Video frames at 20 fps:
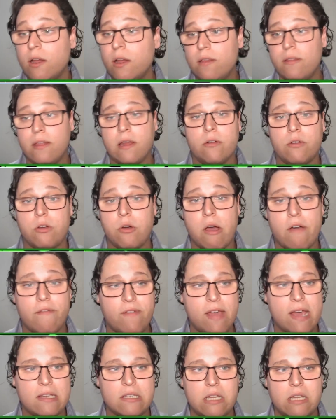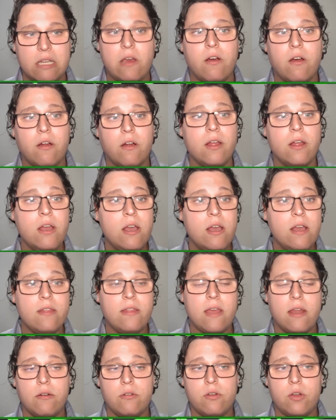They don't know how fast they are.
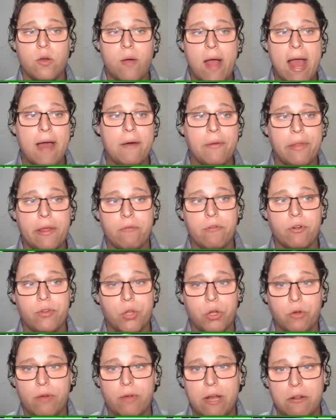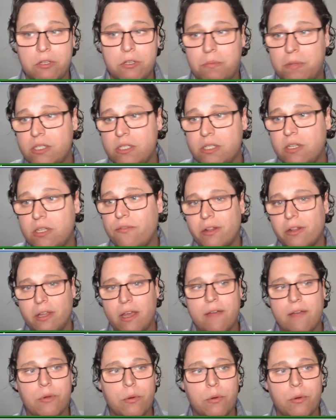They don't know how they run their routes specifically.
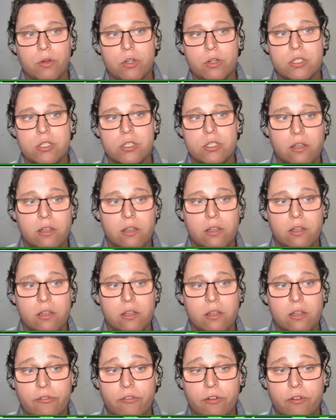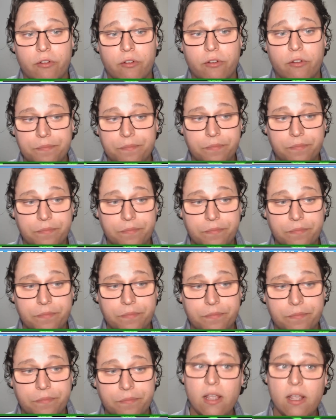Everyone runs it a little bit different.
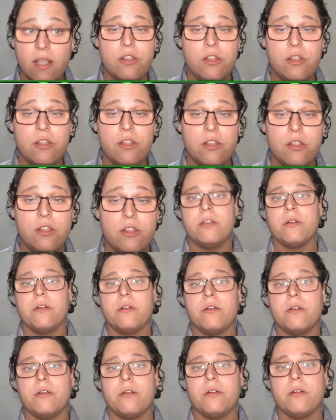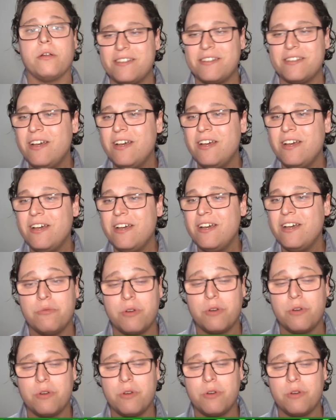And you want to be your best, so you
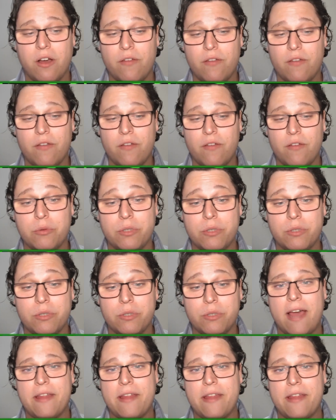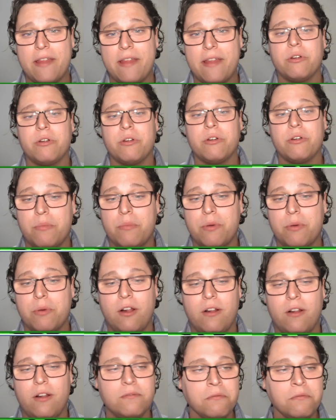want to be comfortable with the guy that's throwing you the ball.